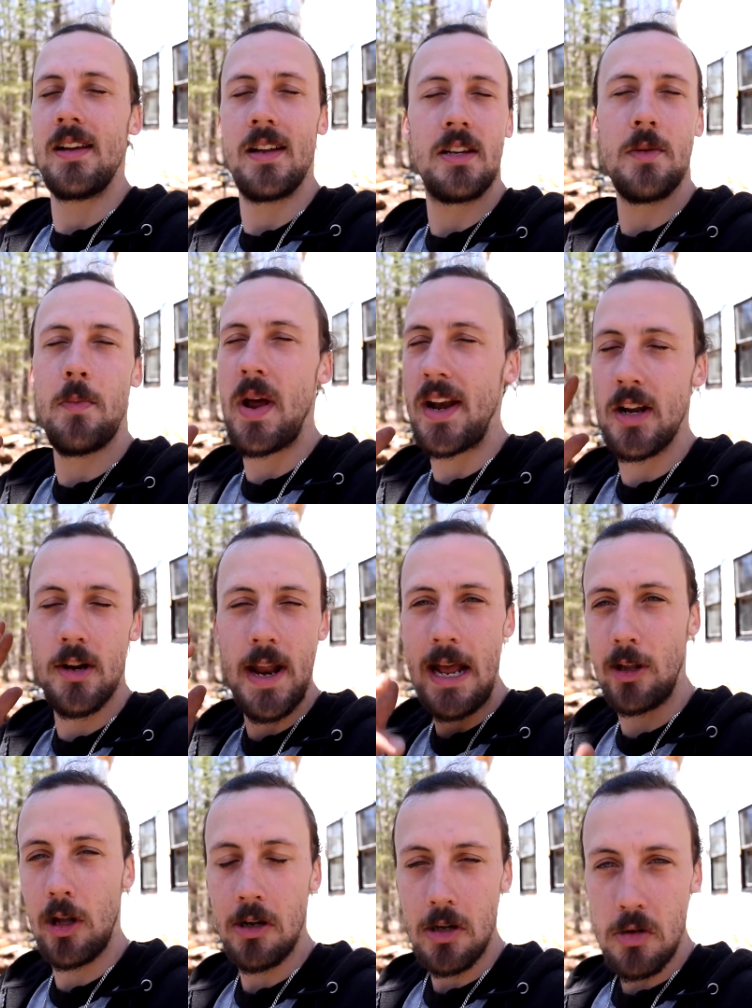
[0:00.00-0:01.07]
depending on how
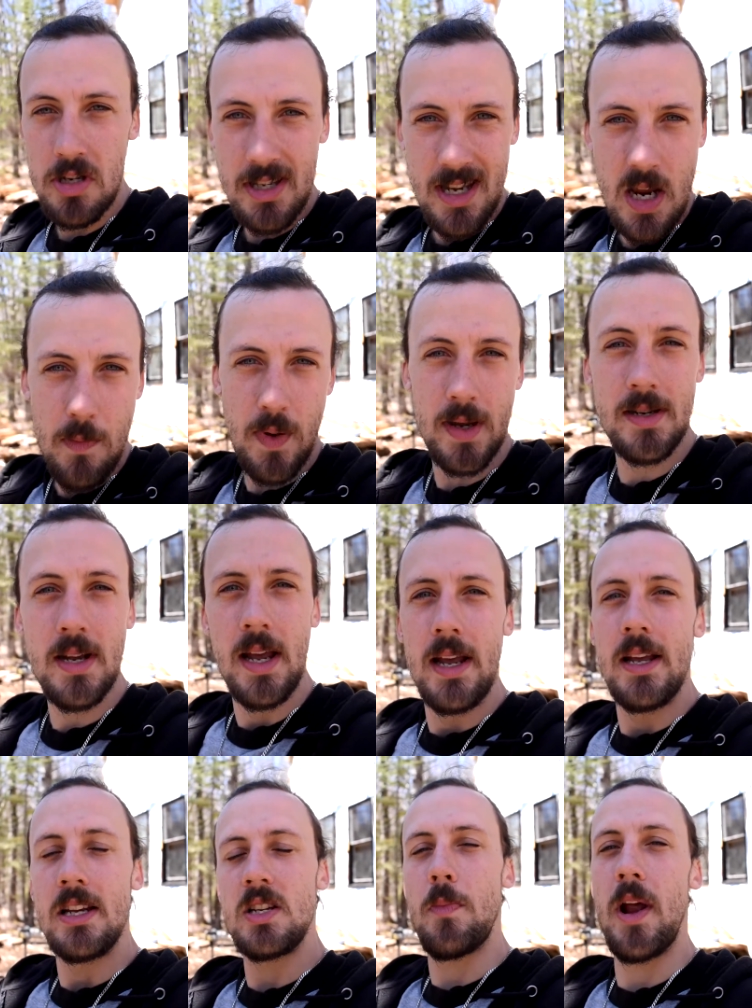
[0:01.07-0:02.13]
long you steep it,
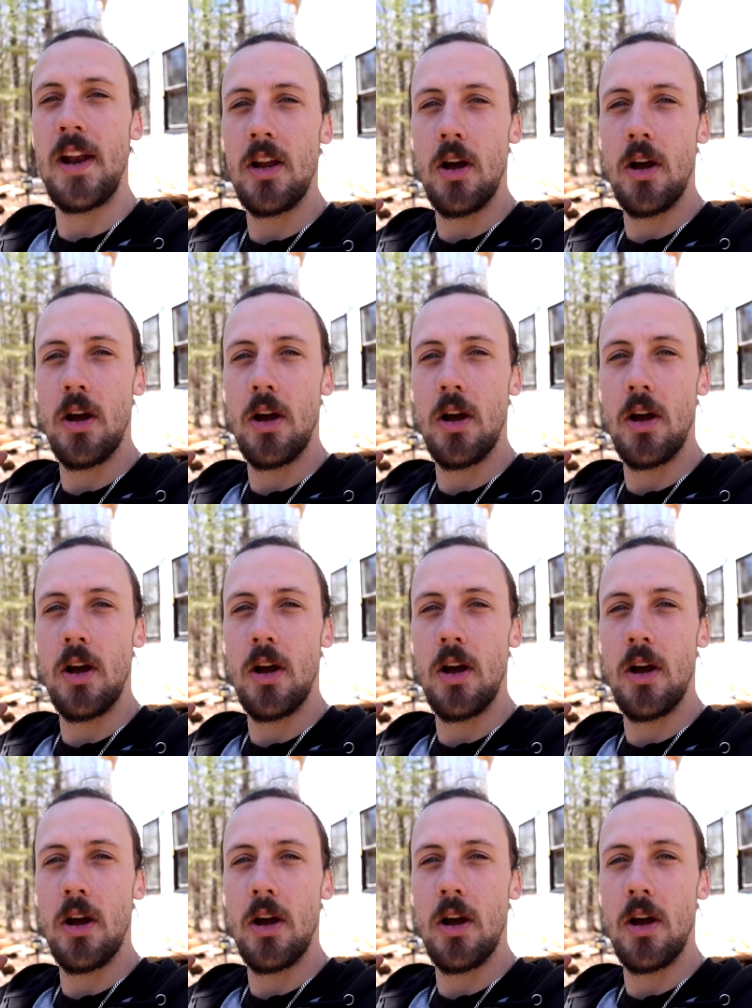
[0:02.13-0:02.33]
depending